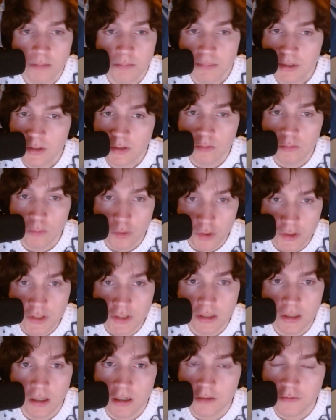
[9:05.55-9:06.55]
build more
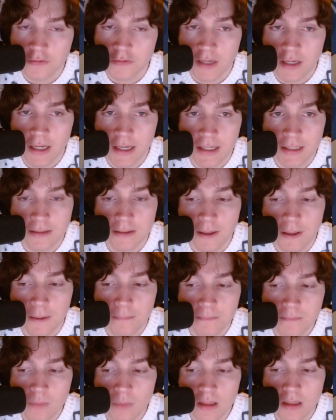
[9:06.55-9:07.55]
stuff, and
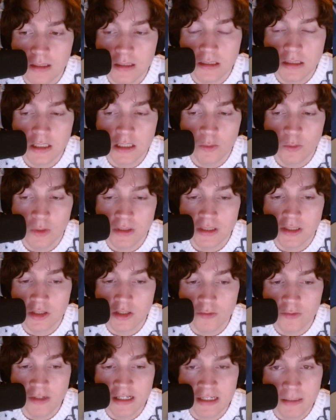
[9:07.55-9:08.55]
see what
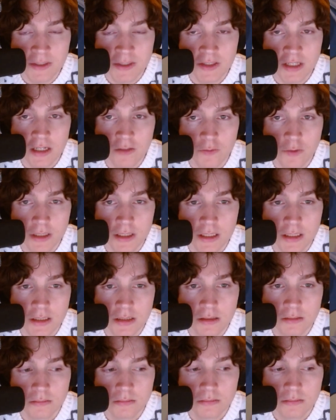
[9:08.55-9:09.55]
is really the best deck for
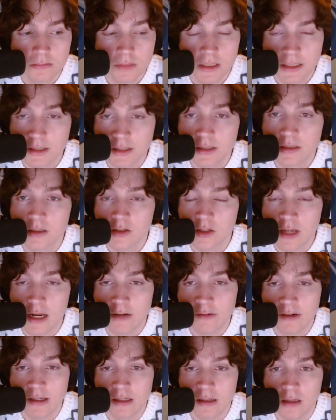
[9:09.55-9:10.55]
this leader, because I
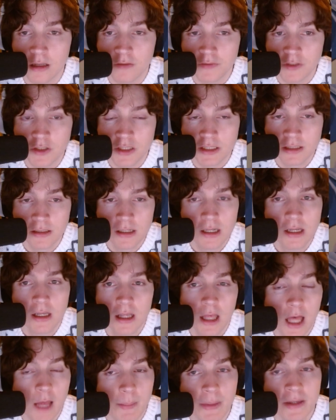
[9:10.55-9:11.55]
really love this leader.
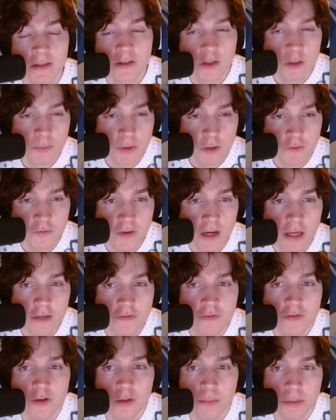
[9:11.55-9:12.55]
I played it in OPO
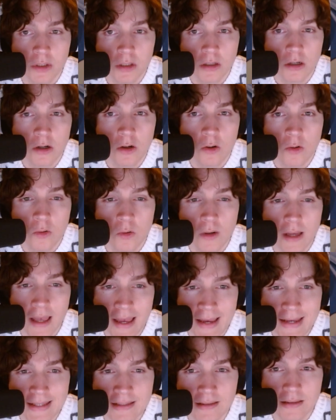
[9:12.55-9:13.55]
5, OPO
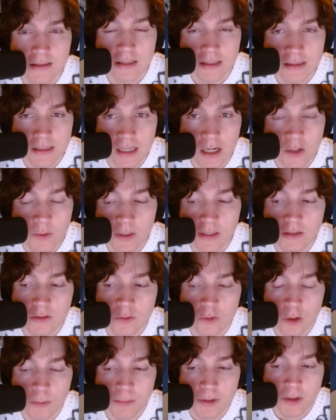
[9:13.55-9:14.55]
8, and now
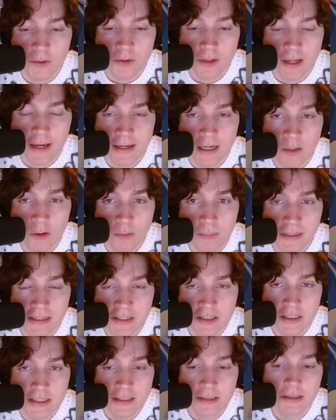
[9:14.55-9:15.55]
into OPO 9 I will play
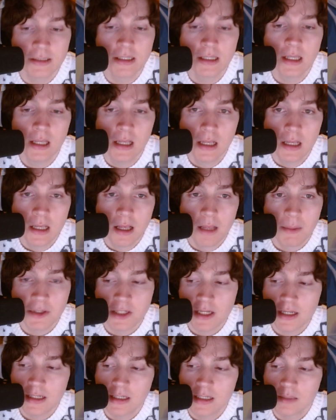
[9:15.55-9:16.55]
this leader. But
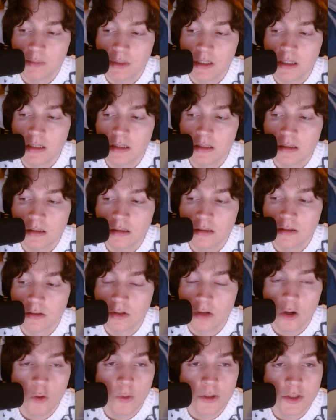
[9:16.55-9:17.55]
yeah, let me
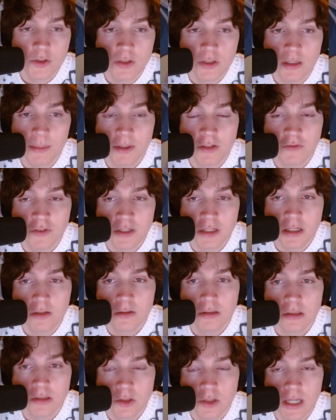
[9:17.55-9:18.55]
know what you think about the video.
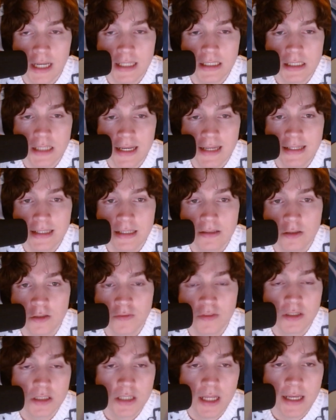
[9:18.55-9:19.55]
Do you guys like it? Do you
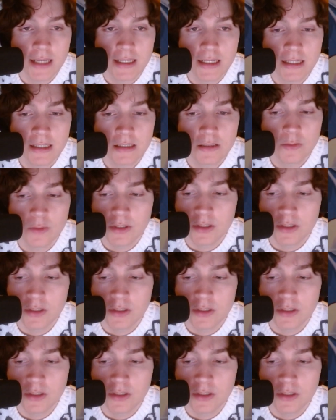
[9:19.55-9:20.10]
dislike it? What